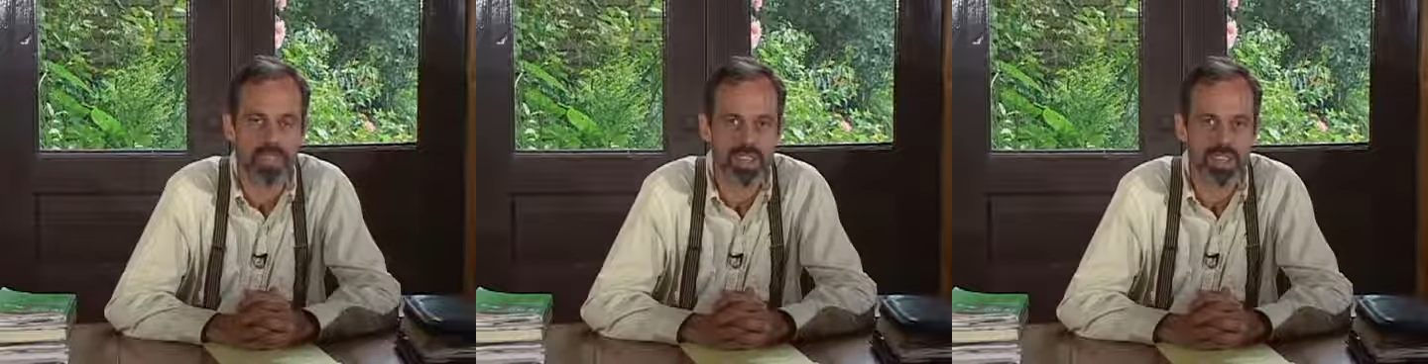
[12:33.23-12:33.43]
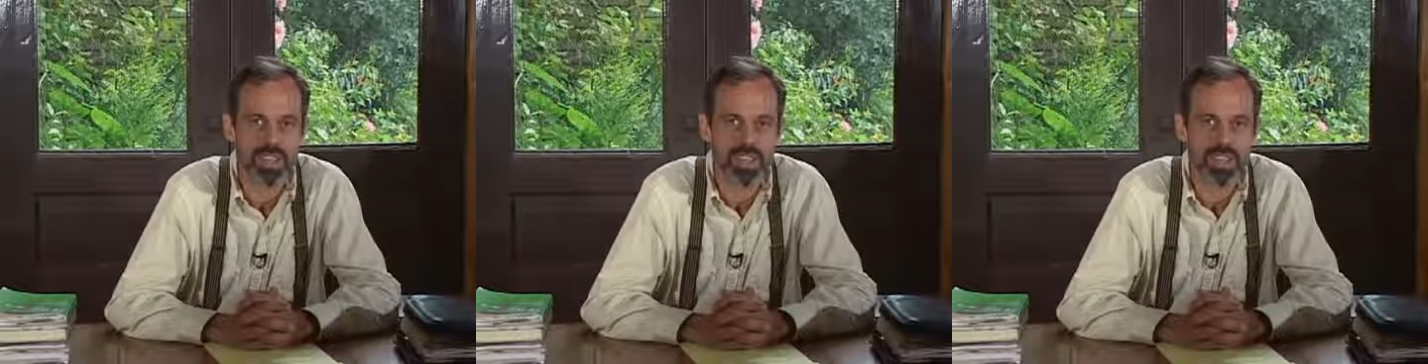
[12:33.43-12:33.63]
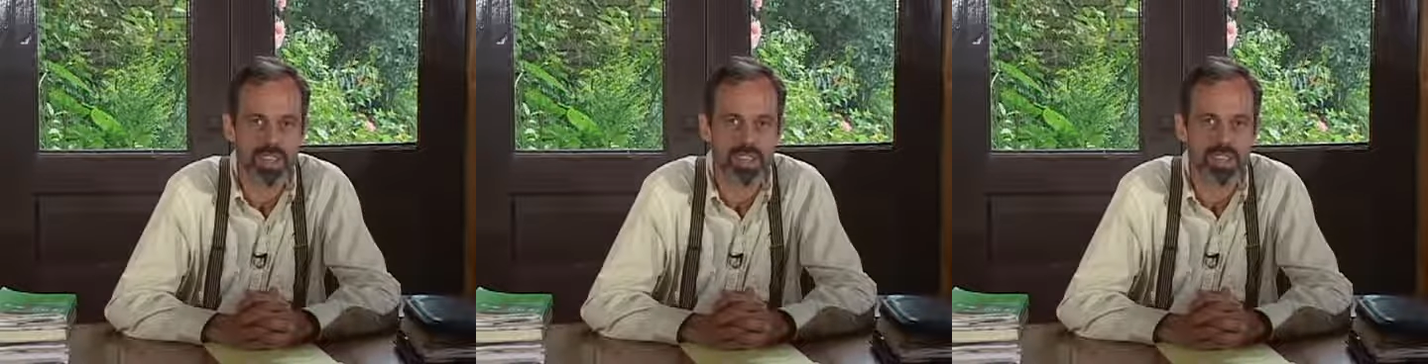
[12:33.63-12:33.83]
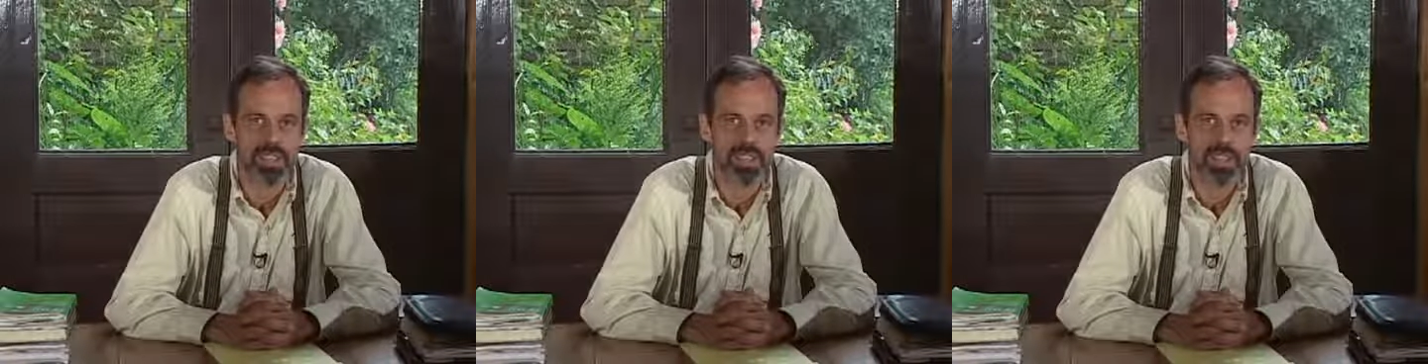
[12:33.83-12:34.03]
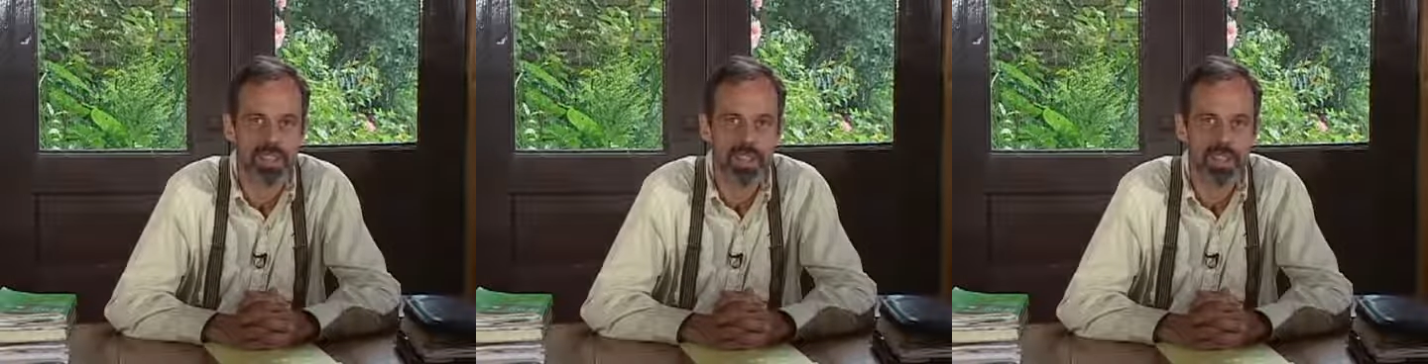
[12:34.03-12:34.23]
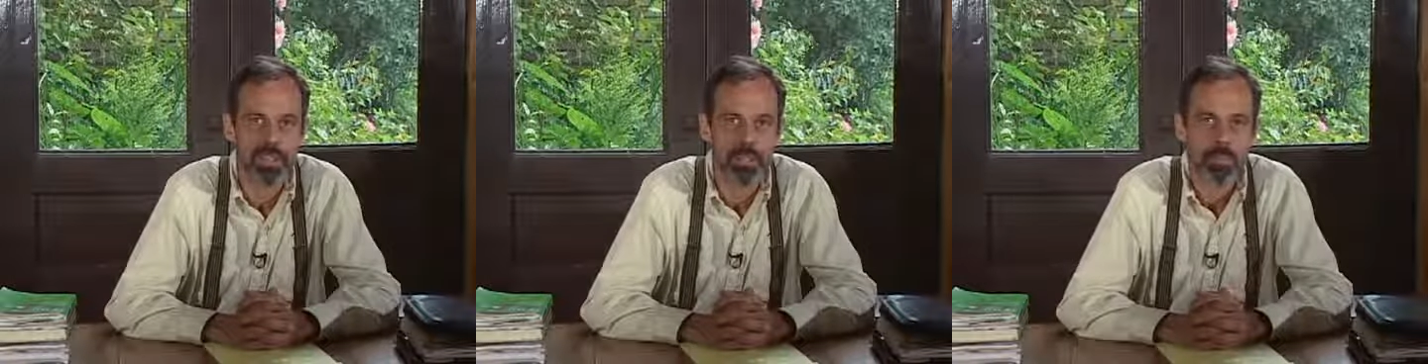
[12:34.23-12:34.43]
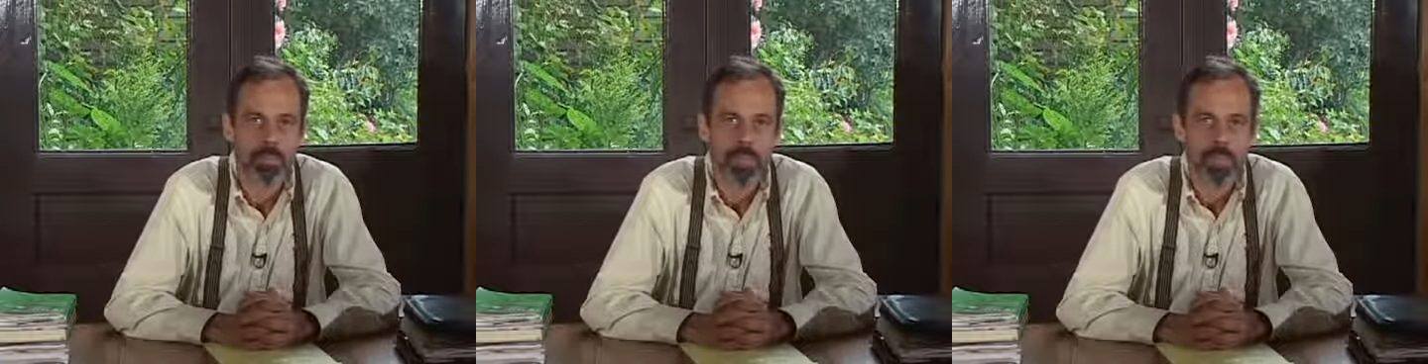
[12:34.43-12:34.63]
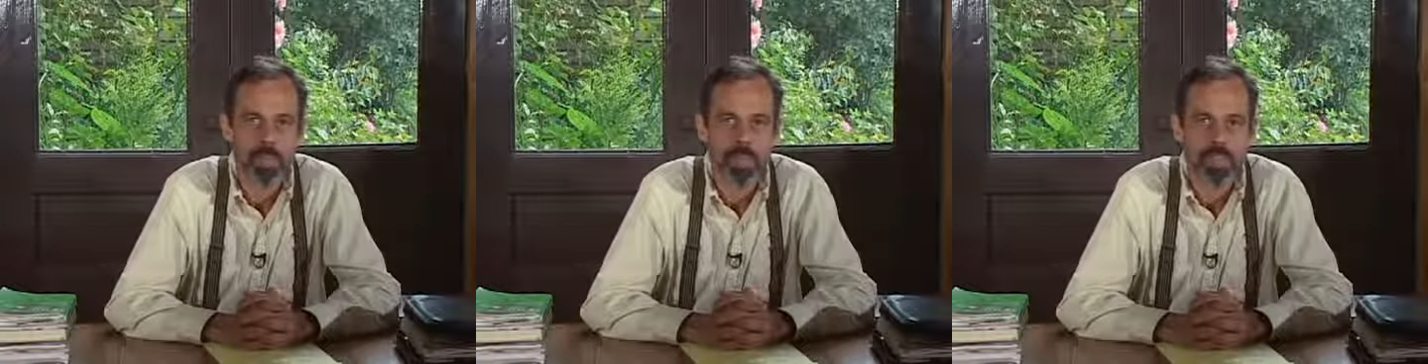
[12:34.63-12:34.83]
needs.
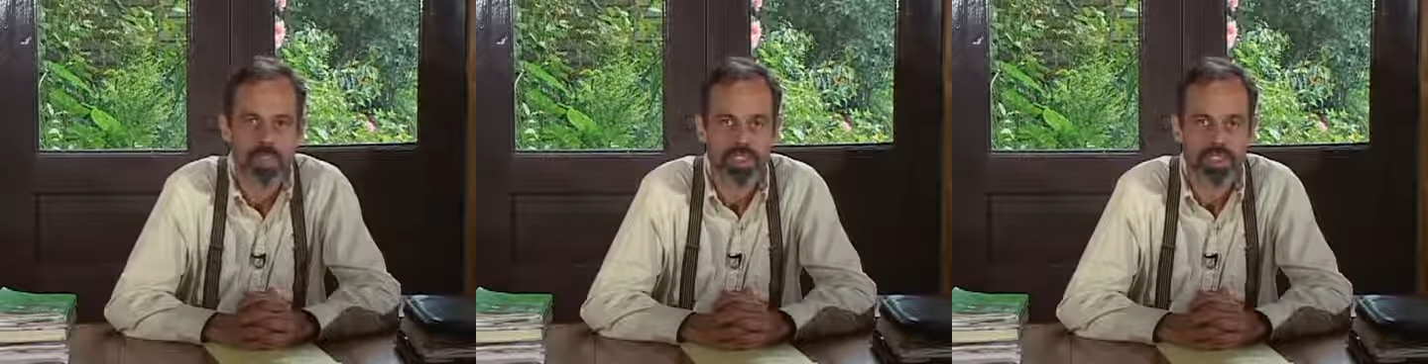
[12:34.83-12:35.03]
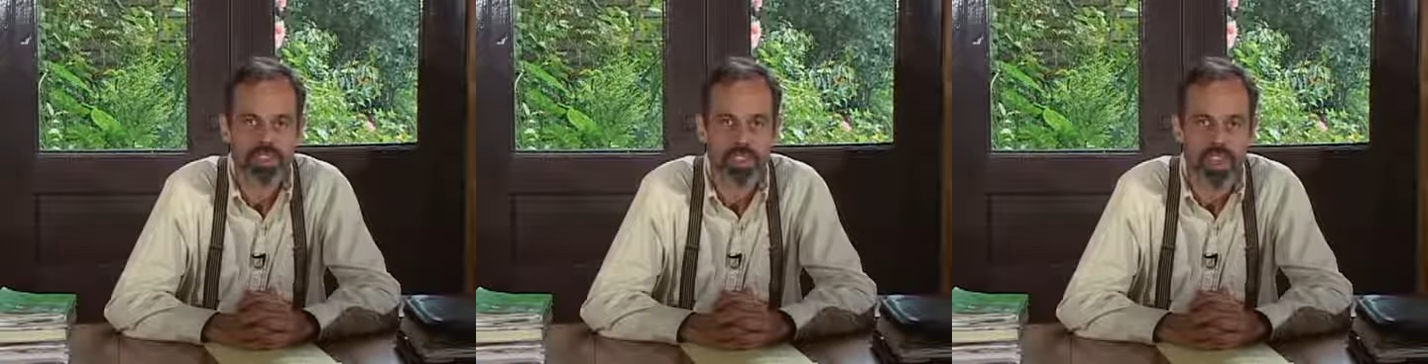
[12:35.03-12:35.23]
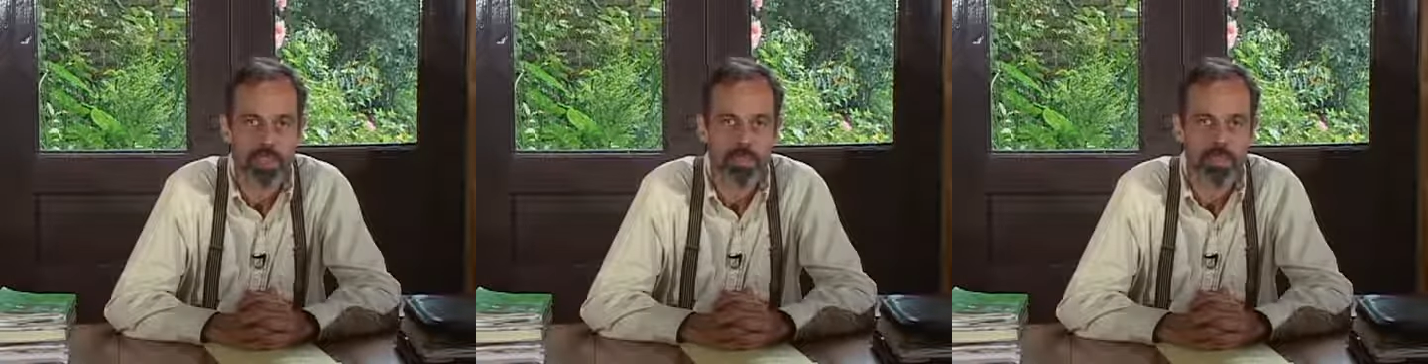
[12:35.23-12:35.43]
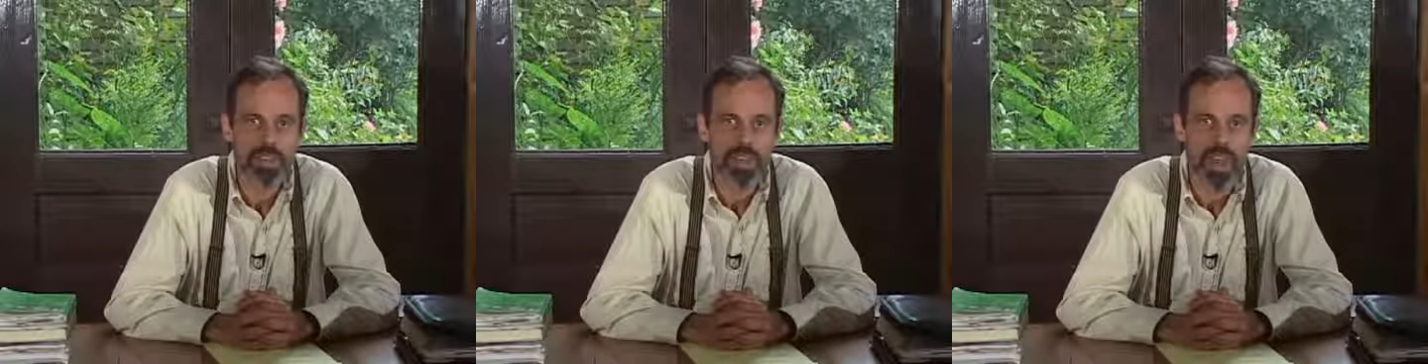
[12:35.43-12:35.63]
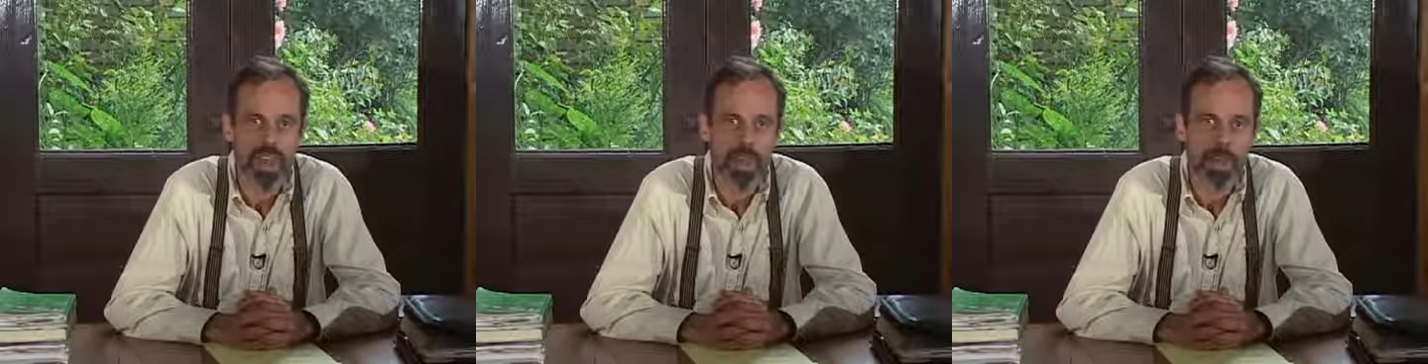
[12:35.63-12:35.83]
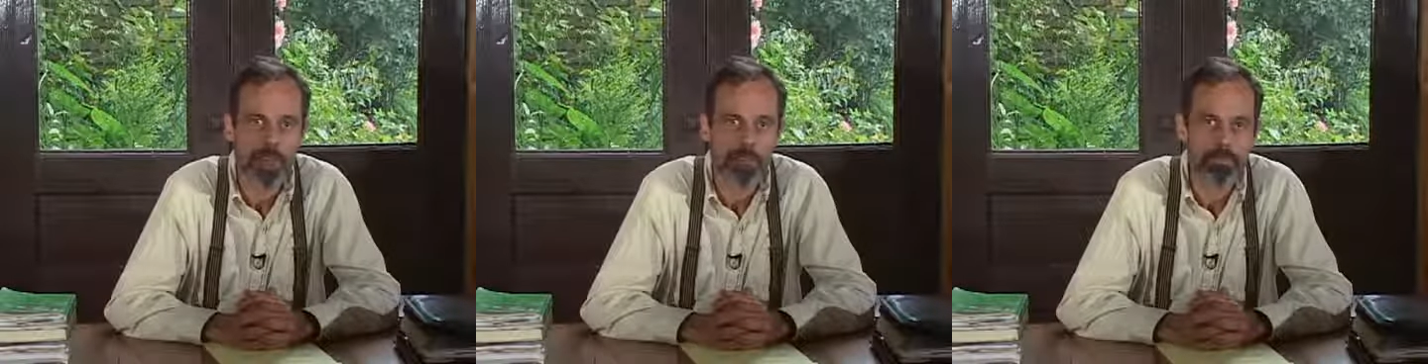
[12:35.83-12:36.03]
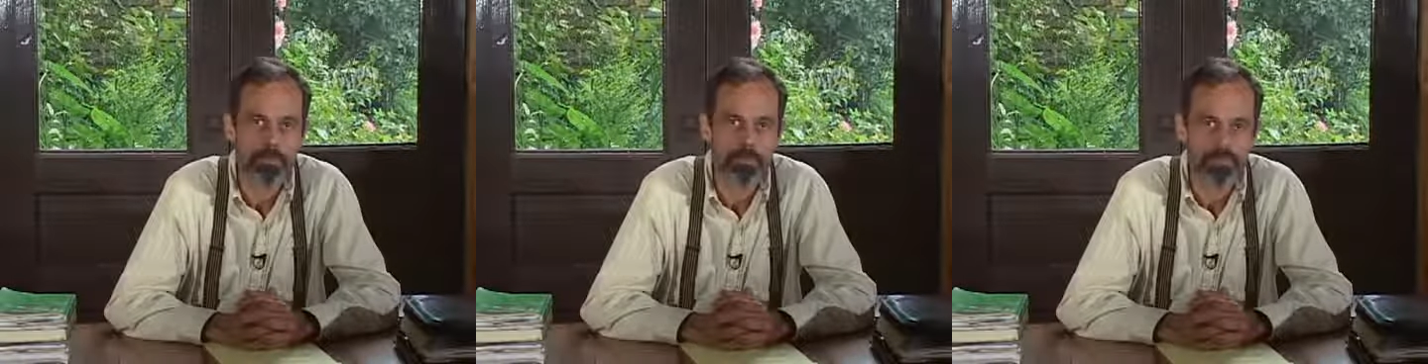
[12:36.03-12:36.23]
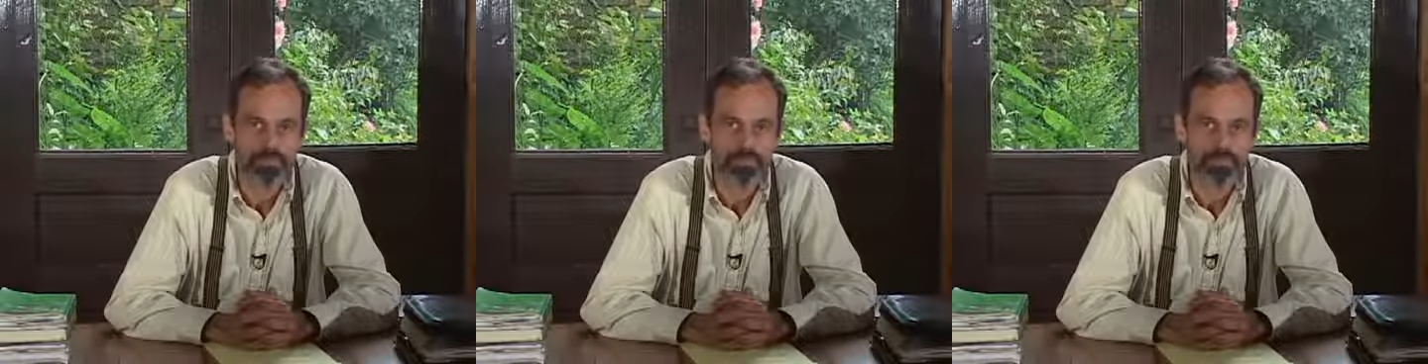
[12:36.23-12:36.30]
At the same time,